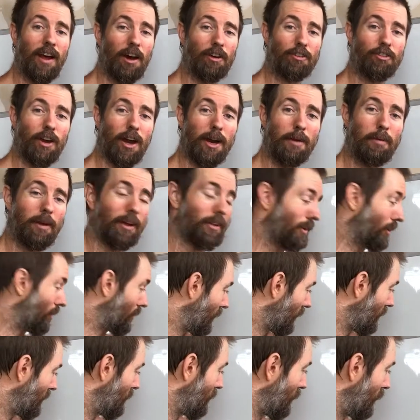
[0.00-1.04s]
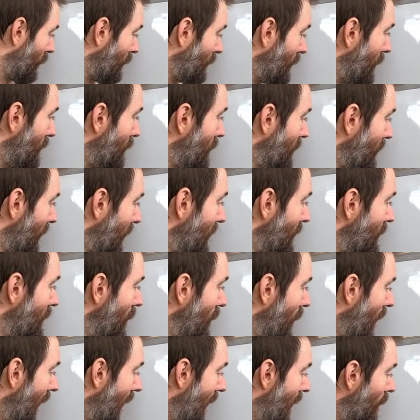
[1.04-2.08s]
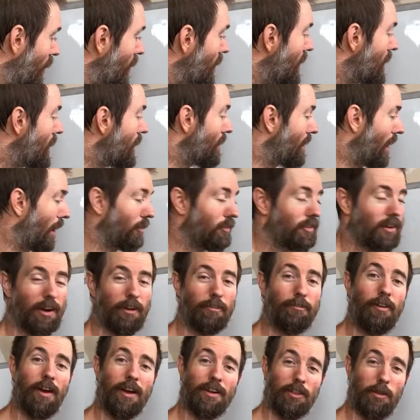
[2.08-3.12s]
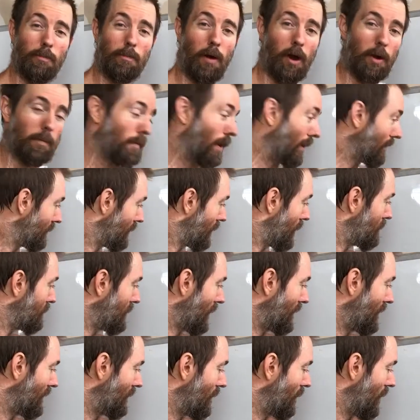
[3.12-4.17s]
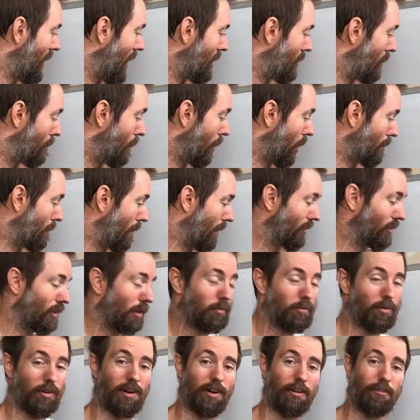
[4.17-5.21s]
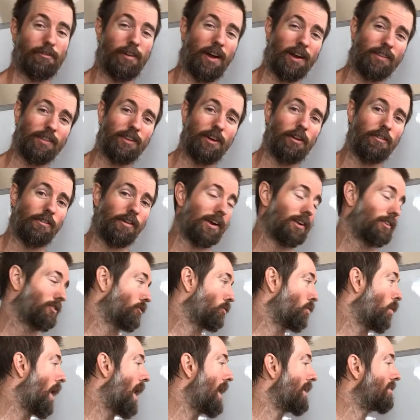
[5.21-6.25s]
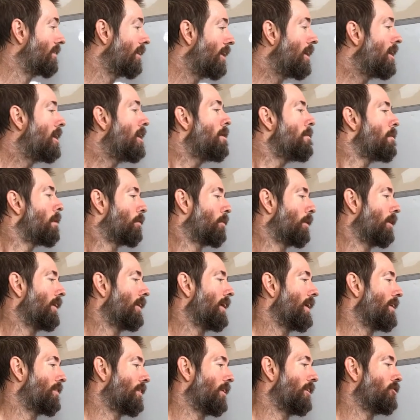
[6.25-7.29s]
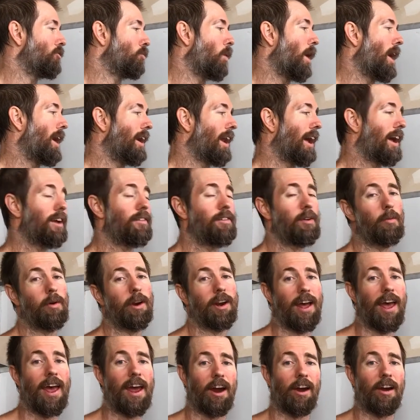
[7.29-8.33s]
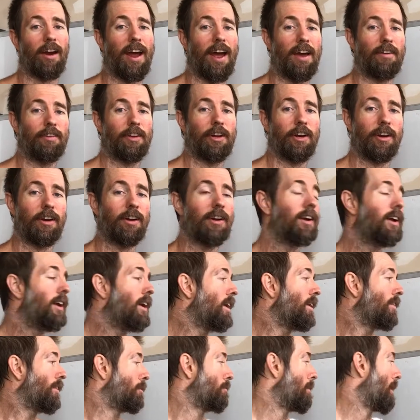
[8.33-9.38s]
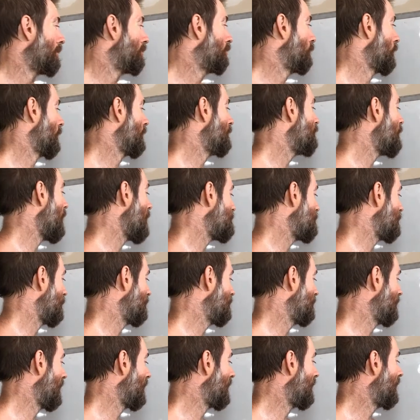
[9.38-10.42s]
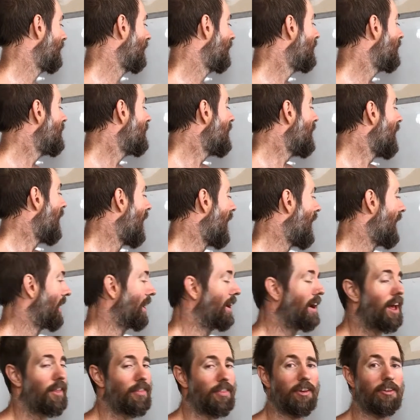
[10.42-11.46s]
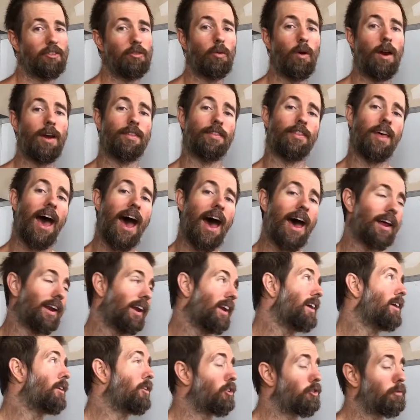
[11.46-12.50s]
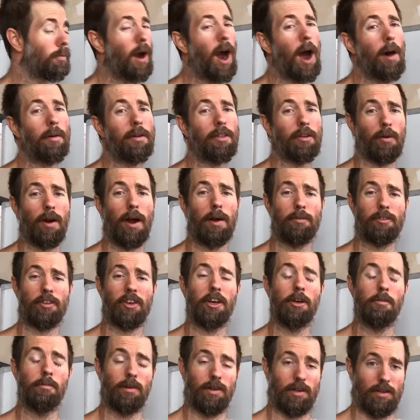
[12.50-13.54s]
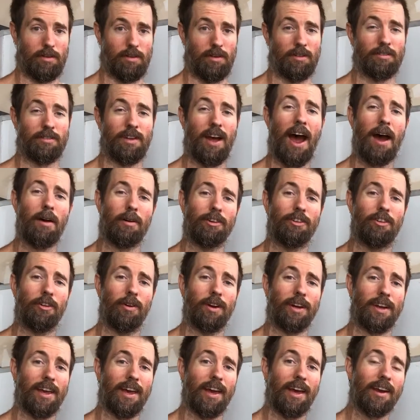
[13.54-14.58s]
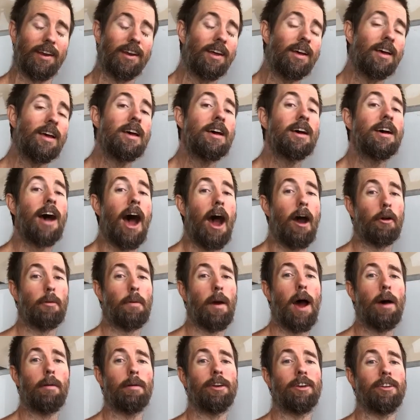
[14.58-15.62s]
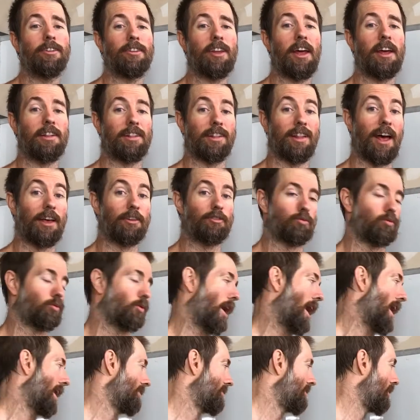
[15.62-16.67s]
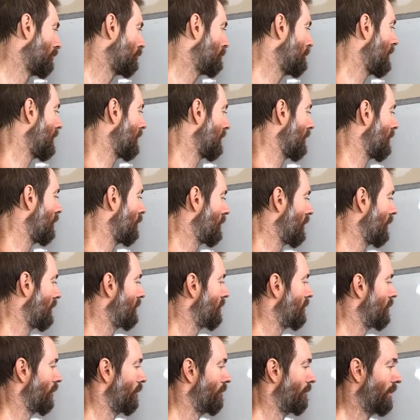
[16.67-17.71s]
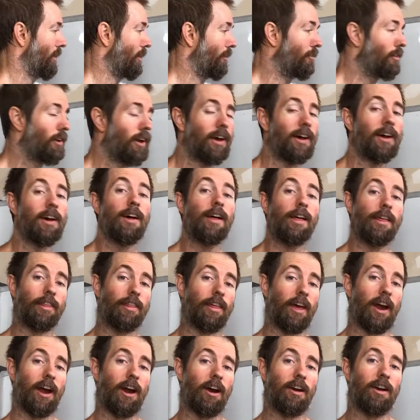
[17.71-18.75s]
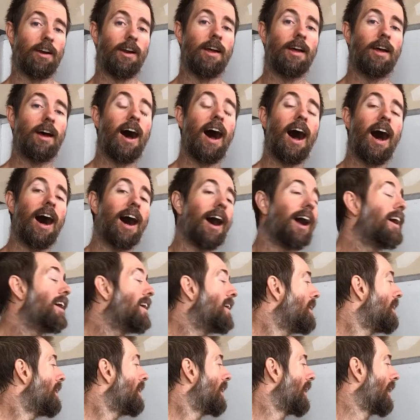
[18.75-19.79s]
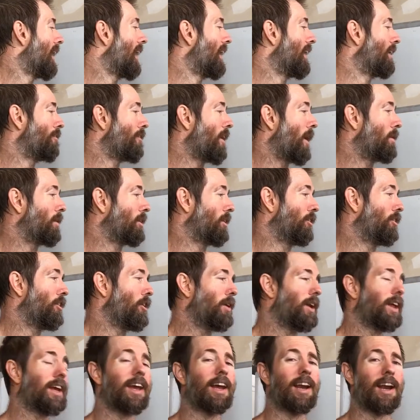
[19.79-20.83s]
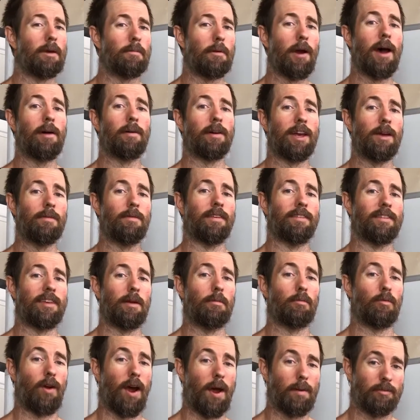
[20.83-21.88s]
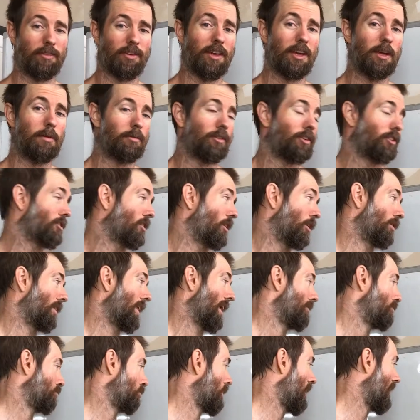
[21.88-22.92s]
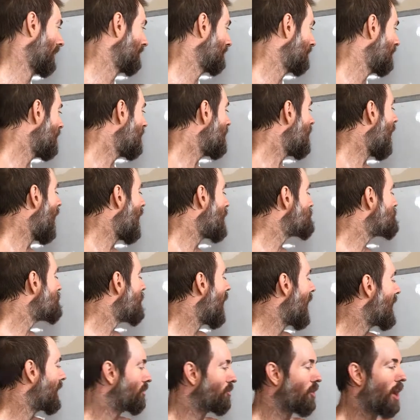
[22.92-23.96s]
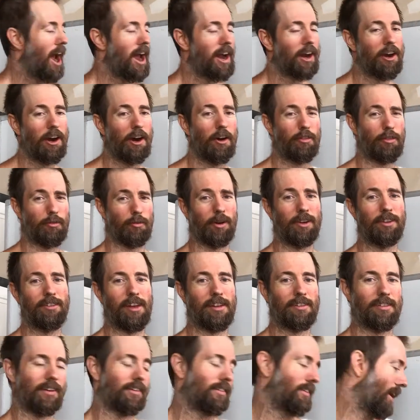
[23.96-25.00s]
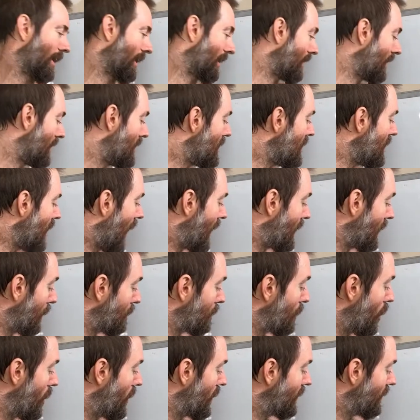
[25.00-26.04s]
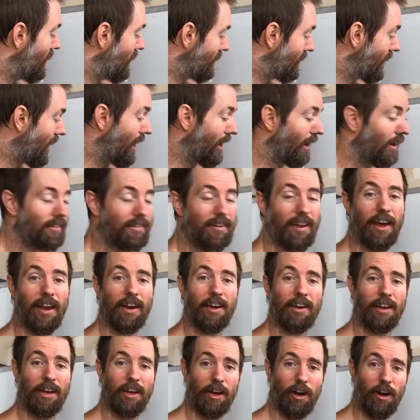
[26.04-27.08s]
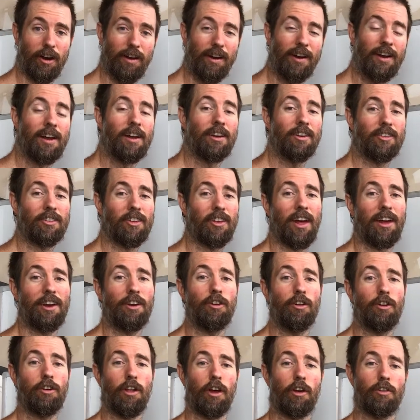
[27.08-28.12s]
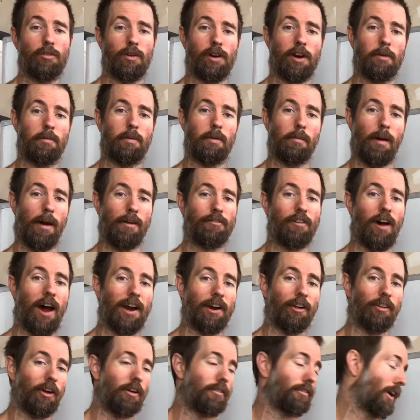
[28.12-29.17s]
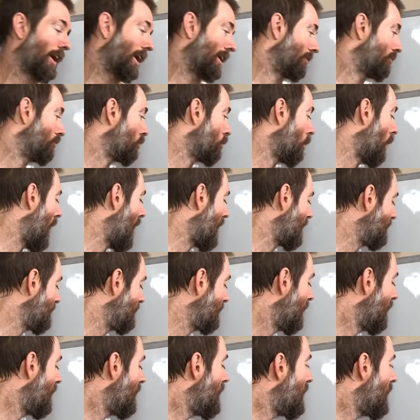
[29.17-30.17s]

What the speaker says: I was trying to be a little conservative because I didn't know how that was going to affect the bar muscle ups. I didn't know how the bar muscle ups were going to affect the overhead squats. But really at this weight, I even went a hair heavier than my 45%. And at this weight, that is probably the rep scheme I would do again. I would probably just take less rest. I was being a little conservative there. And if I were to do it again, I'd probably keep the same rep scheme, just go less rest. I might try and go 3 sets of 10. I ended up going 10 and 10 here just because I knew those were going to be my final overhead squats.